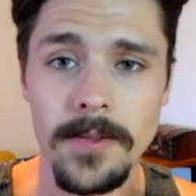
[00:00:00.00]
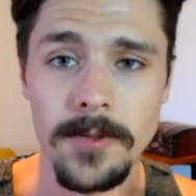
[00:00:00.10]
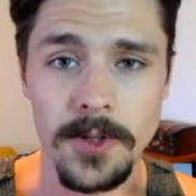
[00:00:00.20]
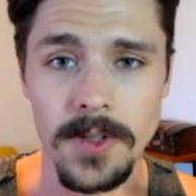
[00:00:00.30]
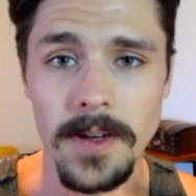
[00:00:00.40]

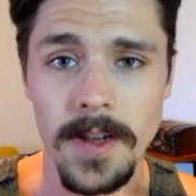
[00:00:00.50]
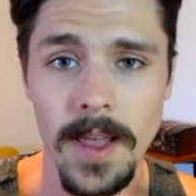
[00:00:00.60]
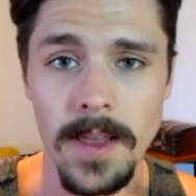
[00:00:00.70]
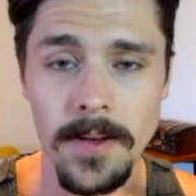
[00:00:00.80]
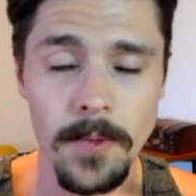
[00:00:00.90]
or
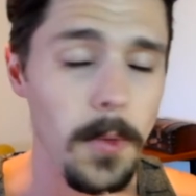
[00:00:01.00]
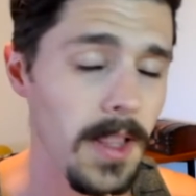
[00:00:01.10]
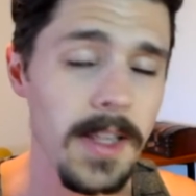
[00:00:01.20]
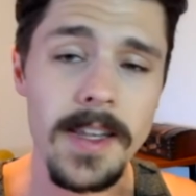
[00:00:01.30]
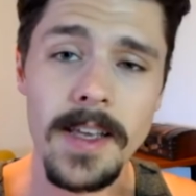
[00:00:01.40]
Sunday, one
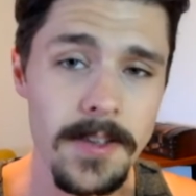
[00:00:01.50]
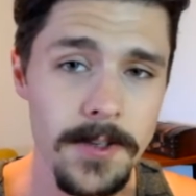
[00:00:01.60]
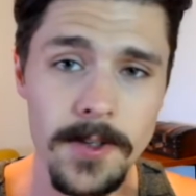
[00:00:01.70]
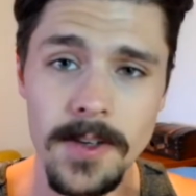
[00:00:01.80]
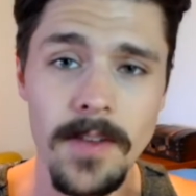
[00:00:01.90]
of the
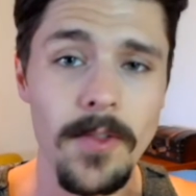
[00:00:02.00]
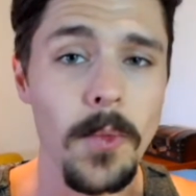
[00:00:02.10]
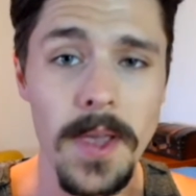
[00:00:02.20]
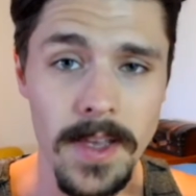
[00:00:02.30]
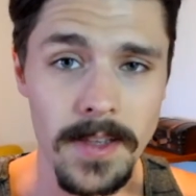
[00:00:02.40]
days of the
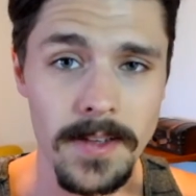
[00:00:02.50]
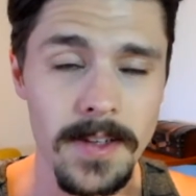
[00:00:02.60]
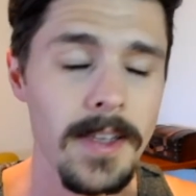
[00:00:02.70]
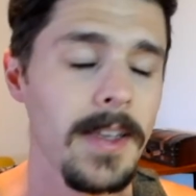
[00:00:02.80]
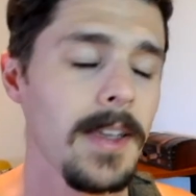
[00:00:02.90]

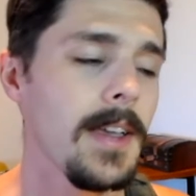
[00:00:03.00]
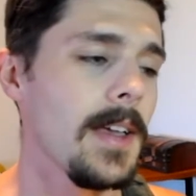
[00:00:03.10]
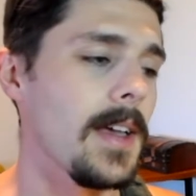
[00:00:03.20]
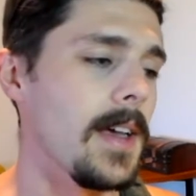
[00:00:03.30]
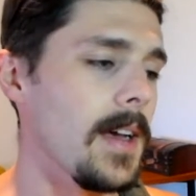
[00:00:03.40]
weekend,
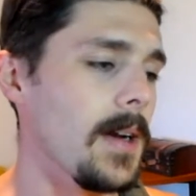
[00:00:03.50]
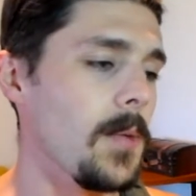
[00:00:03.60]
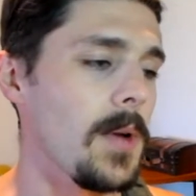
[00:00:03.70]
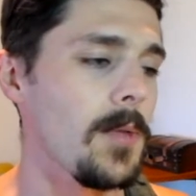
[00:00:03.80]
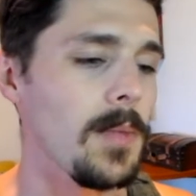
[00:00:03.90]

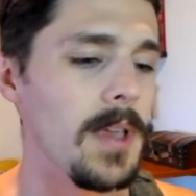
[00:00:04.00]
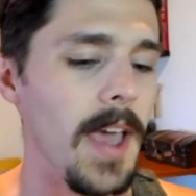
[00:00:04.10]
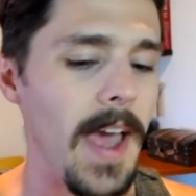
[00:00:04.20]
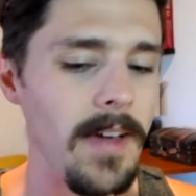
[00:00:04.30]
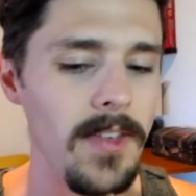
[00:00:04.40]
we will be
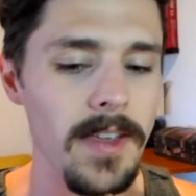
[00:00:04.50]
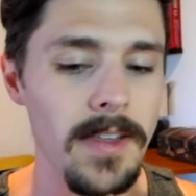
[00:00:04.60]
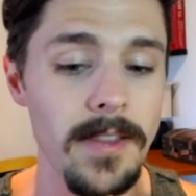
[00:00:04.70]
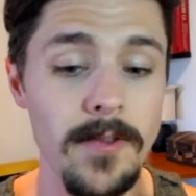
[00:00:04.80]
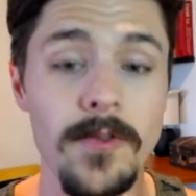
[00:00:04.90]

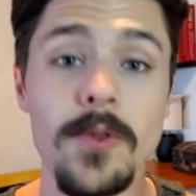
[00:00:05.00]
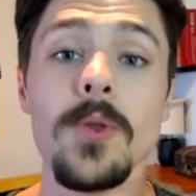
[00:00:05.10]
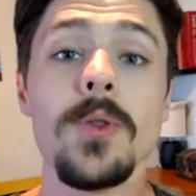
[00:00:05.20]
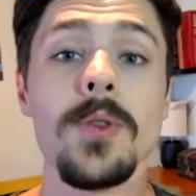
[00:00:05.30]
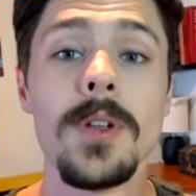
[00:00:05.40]
having the
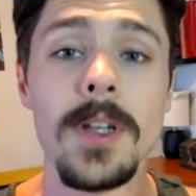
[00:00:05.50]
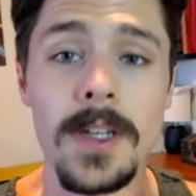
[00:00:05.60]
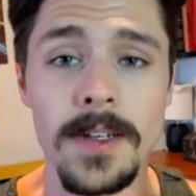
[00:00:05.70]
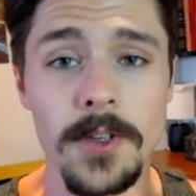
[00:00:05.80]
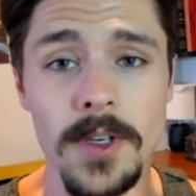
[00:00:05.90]
full
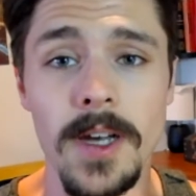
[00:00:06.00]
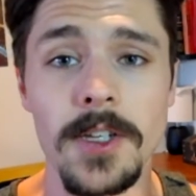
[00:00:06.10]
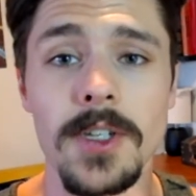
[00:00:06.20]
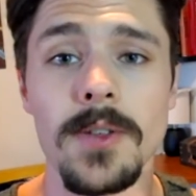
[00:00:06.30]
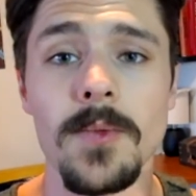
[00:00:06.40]

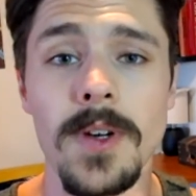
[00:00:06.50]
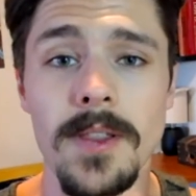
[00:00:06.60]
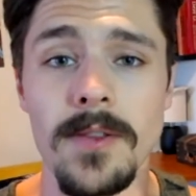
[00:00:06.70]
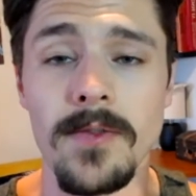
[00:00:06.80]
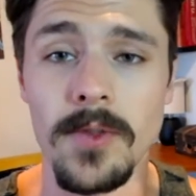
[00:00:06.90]
discussion
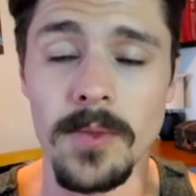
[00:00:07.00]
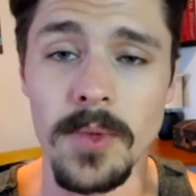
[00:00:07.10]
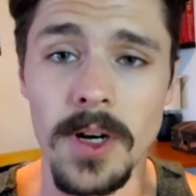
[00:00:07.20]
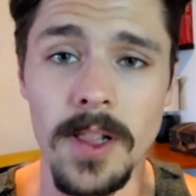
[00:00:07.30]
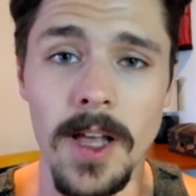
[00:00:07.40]
with the full
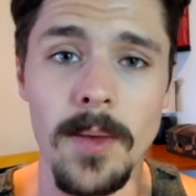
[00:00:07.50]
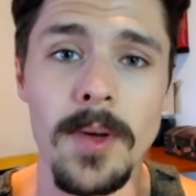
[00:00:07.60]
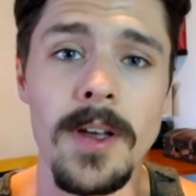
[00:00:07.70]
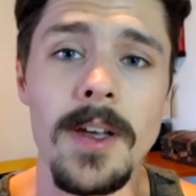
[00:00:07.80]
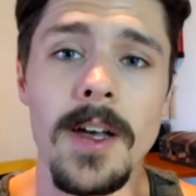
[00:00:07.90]
book club
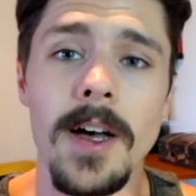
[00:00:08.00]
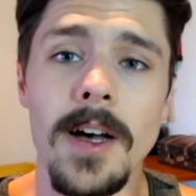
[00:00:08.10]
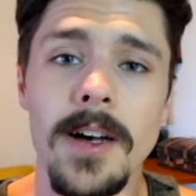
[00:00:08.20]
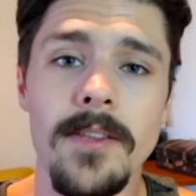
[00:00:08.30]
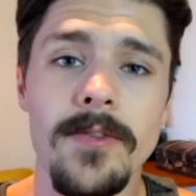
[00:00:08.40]

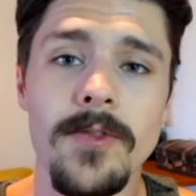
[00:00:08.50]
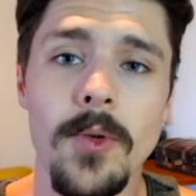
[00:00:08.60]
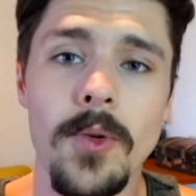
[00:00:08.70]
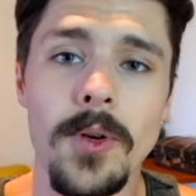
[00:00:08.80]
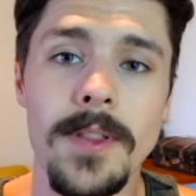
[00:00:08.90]

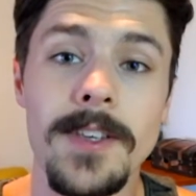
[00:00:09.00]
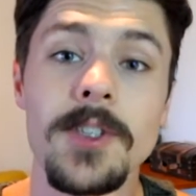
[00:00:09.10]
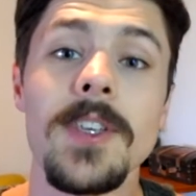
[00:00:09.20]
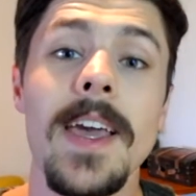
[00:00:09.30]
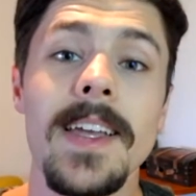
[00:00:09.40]
for the
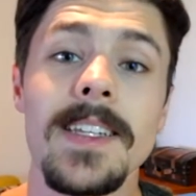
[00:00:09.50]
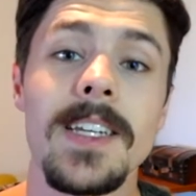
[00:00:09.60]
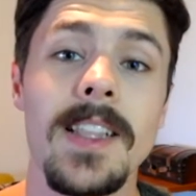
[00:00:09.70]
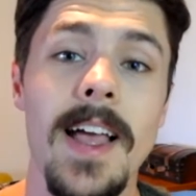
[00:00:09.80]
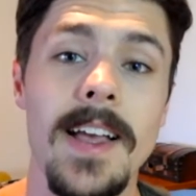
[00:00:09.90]
second
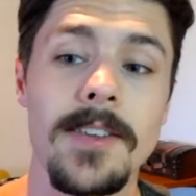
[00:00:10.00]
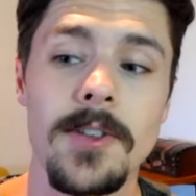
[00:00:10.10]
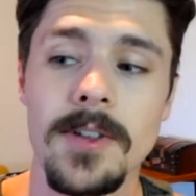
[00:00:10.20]
to last